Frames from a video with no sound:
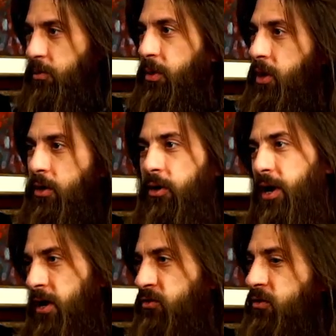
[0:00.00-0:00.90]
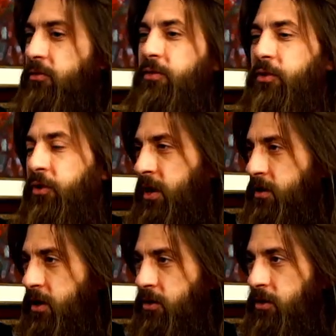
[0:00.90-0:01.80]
and be like all right and start filling out that